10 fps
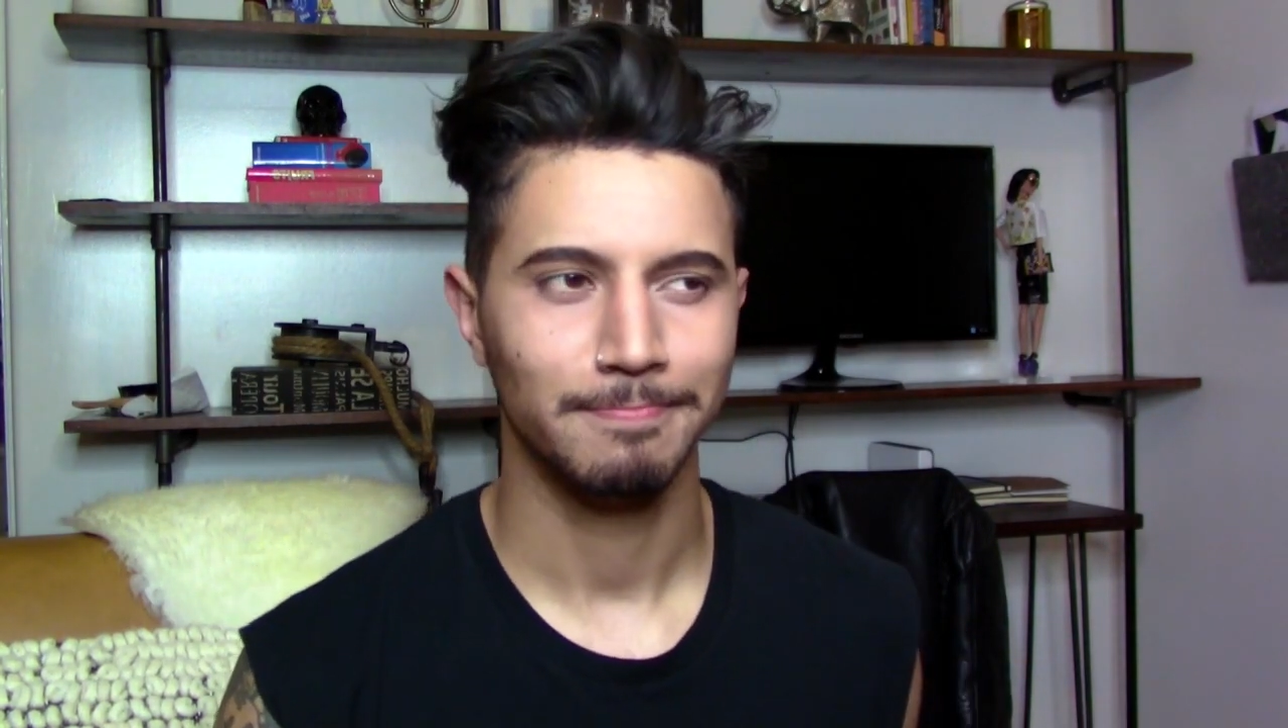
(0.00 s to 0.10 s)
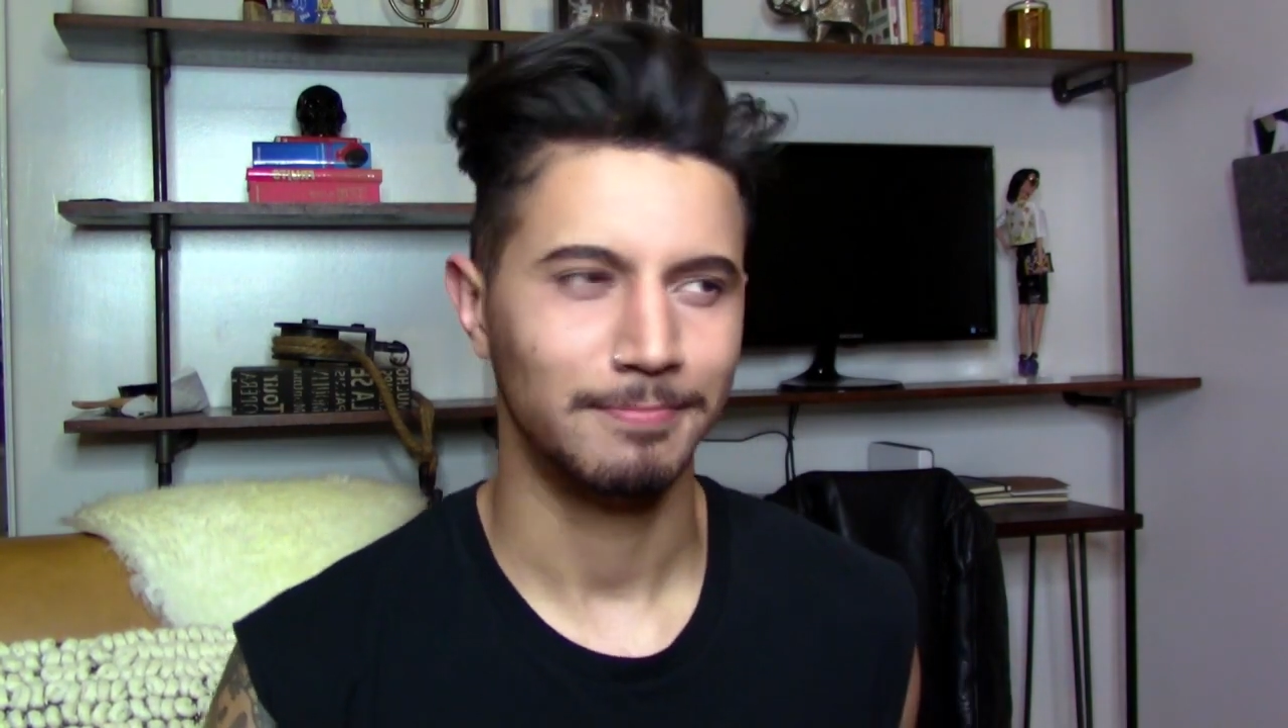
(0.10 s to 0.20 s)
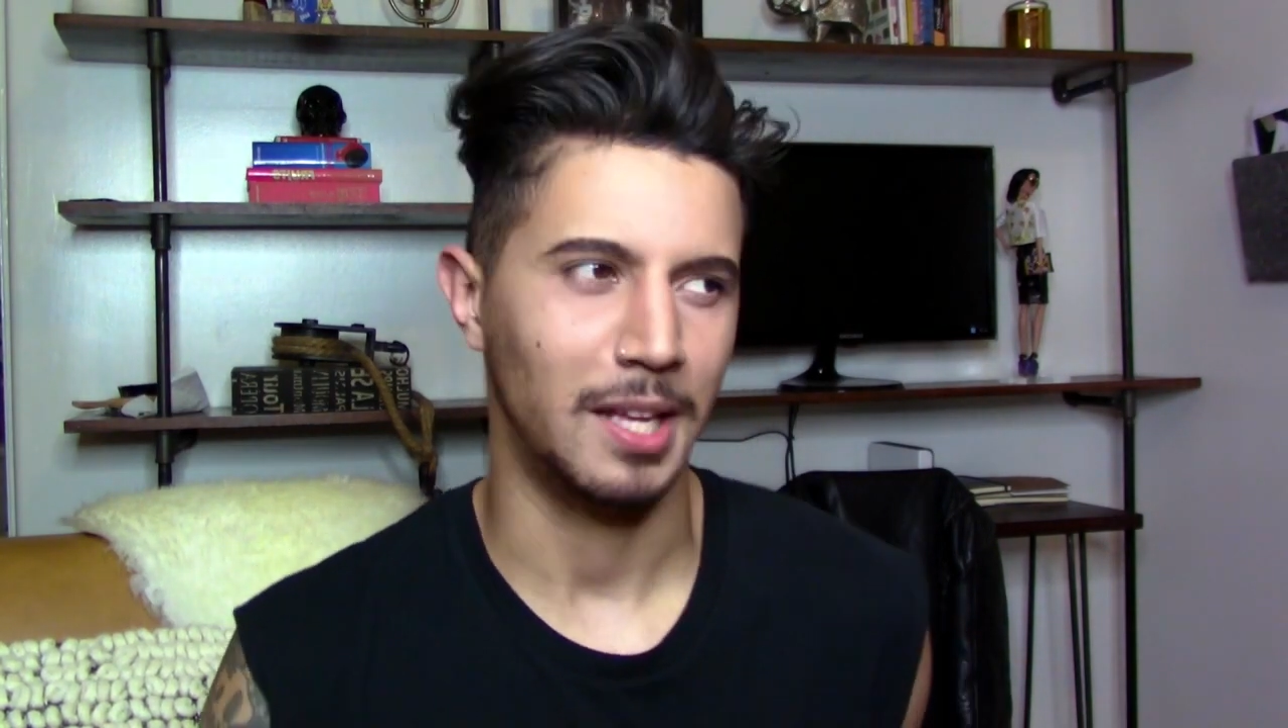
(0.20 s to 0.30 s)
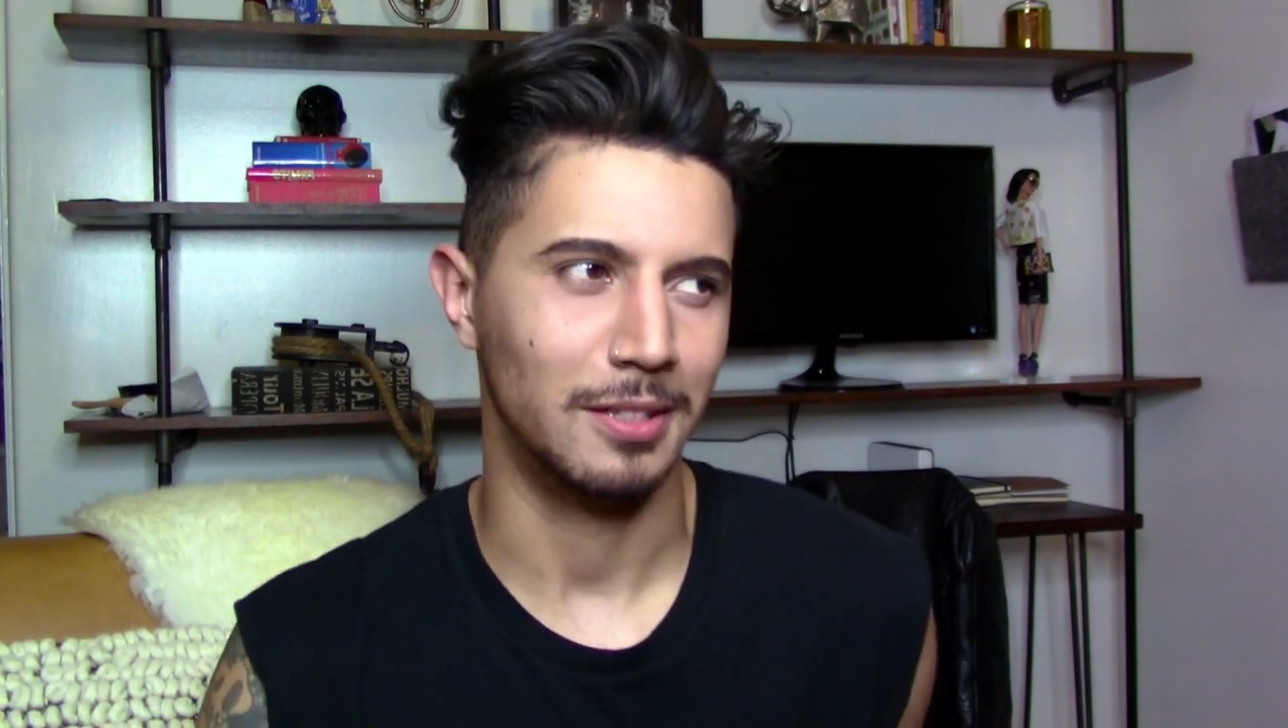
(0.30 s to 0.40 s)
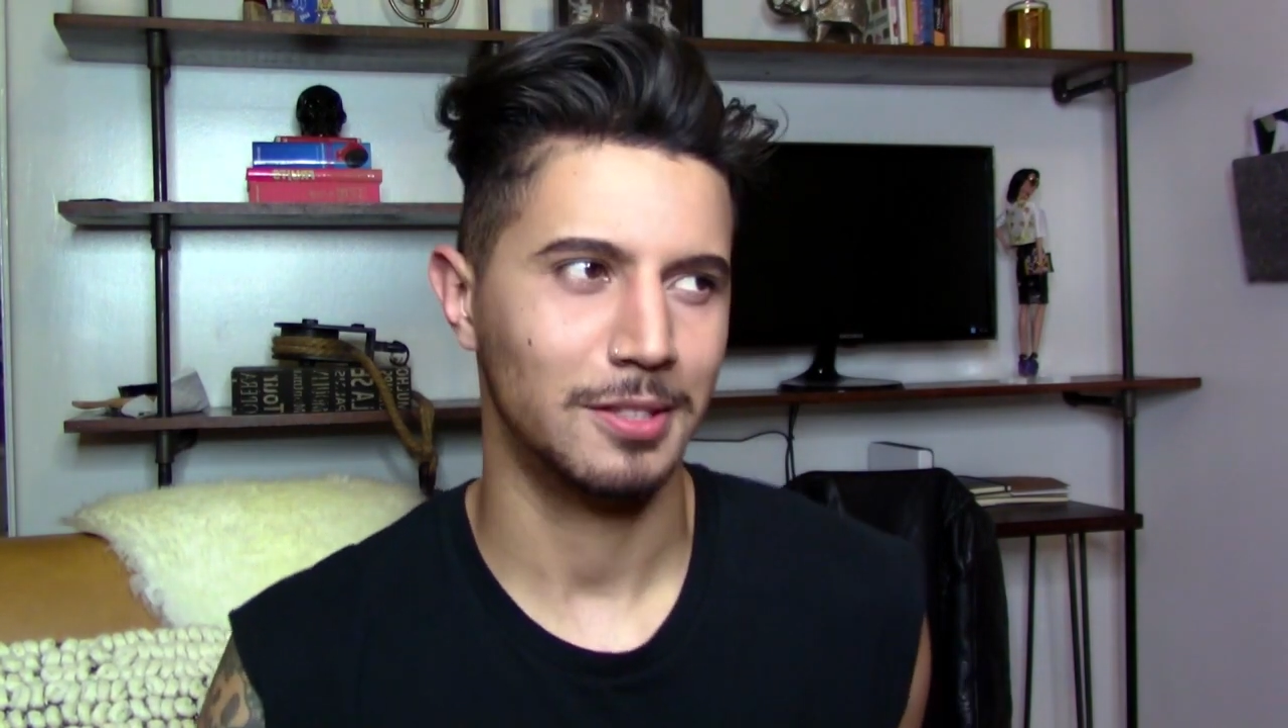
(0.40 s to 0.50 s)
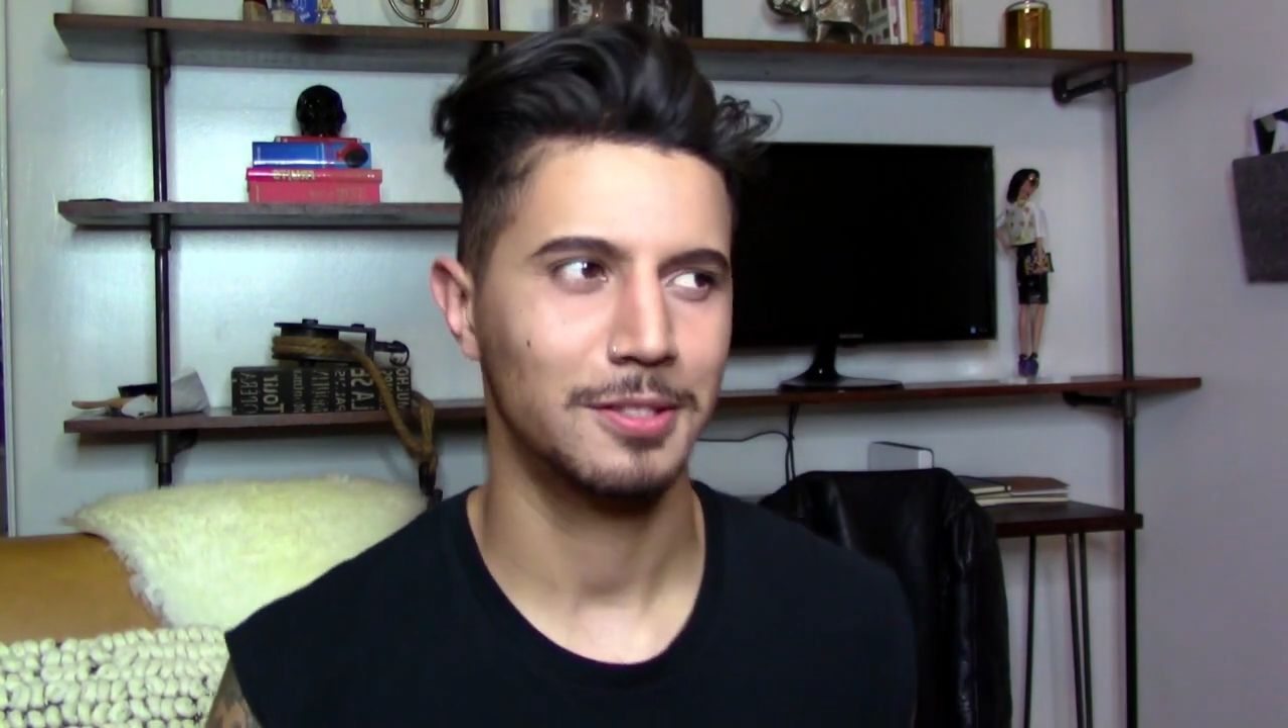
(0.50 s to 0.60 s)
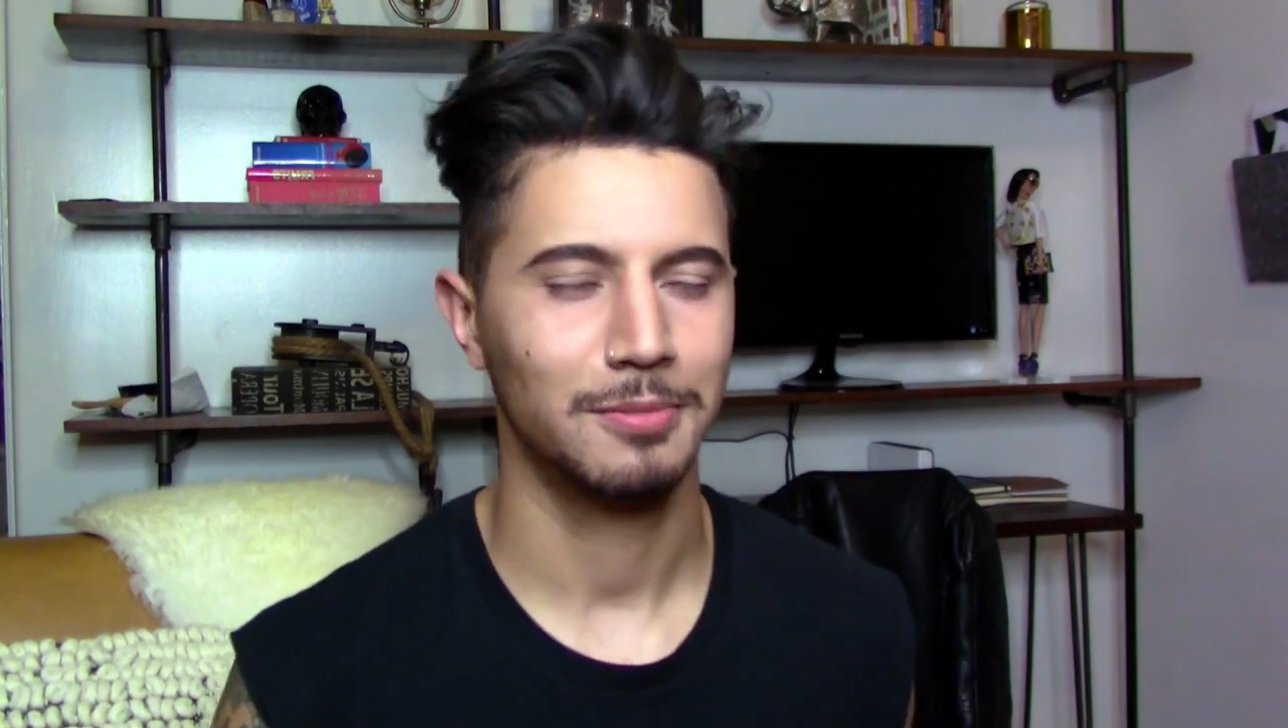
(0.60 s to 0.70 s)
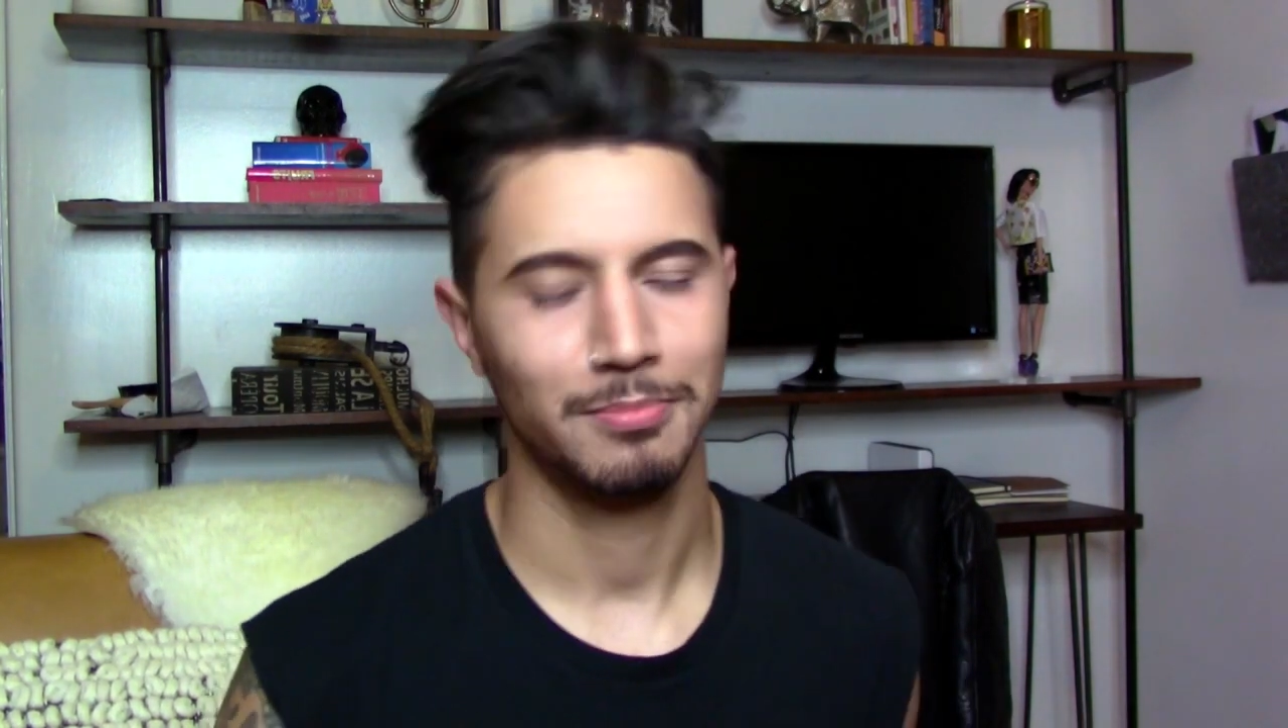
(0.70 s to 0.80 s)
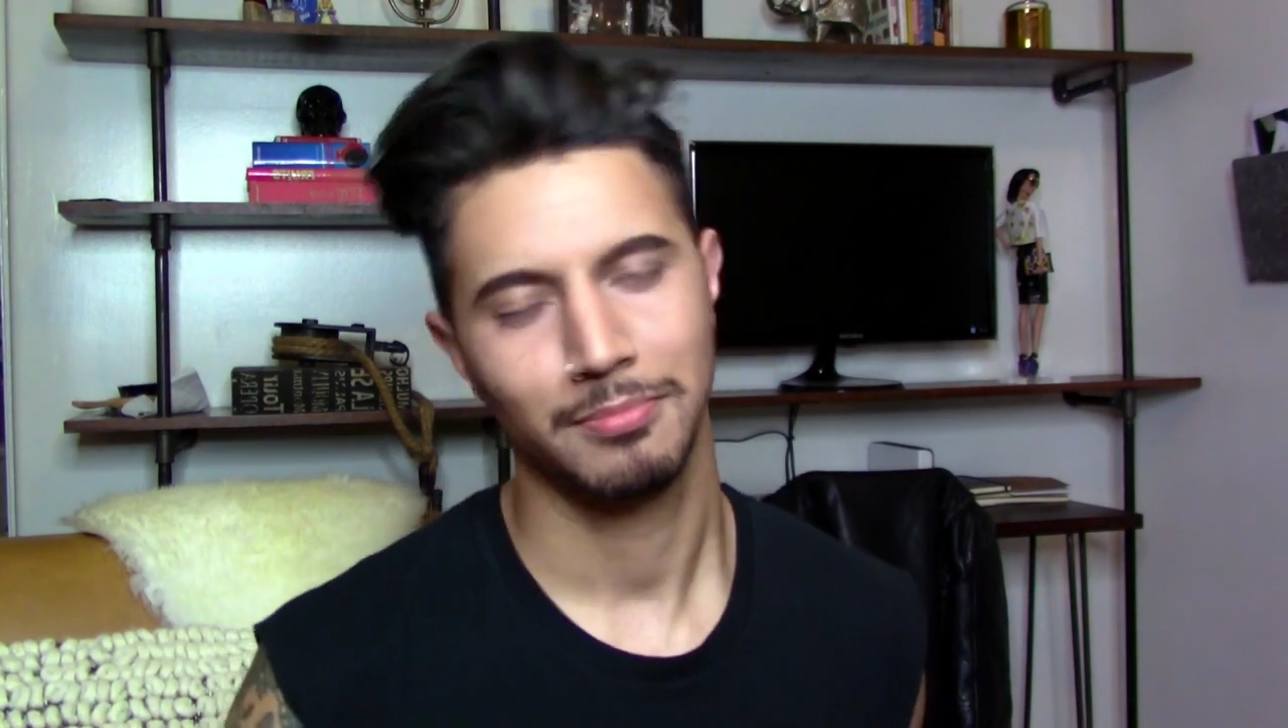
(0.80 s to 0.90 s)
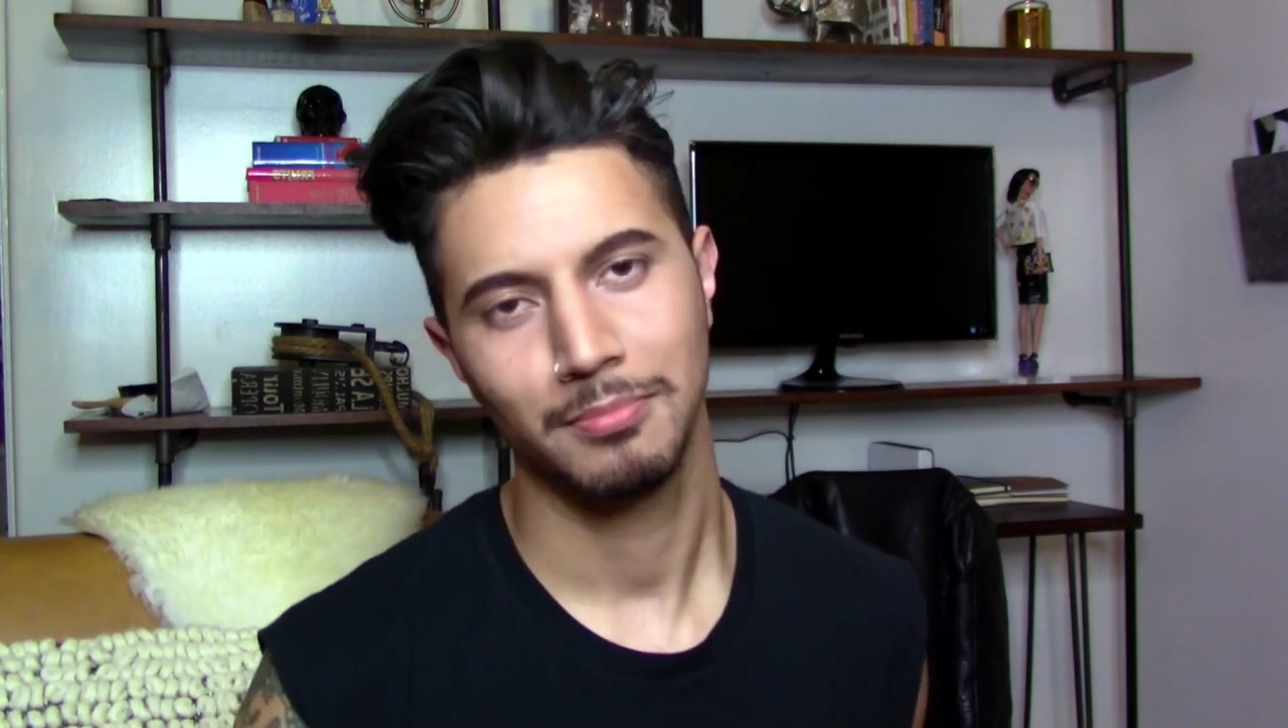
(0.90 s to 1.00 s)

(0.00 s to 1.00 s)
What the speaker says: And that's